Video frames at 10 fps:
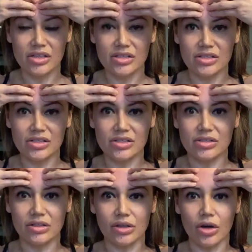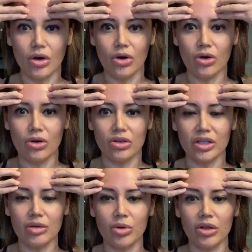
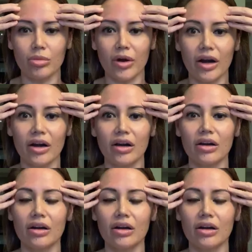Slowly pull apart,